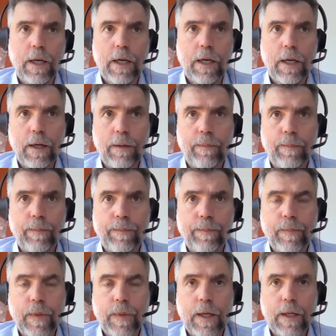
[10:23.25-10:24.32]

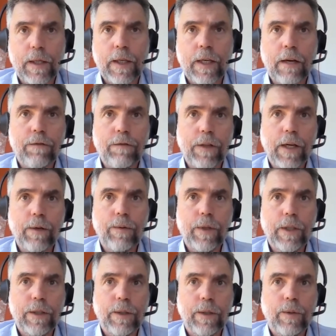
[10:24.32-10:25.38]
Now, for that
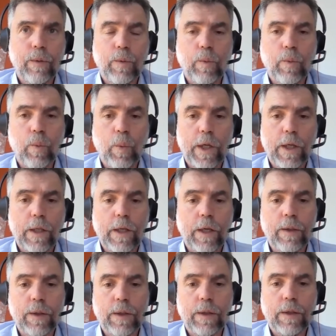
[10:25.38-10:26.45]
reason, we
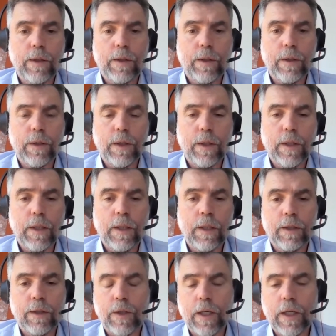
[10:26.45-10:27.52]
don't, in
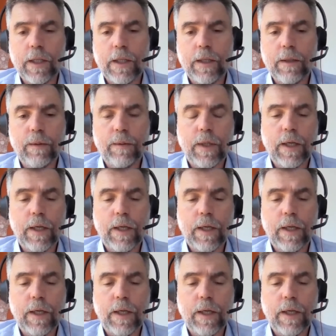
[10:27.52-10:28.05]
Australia,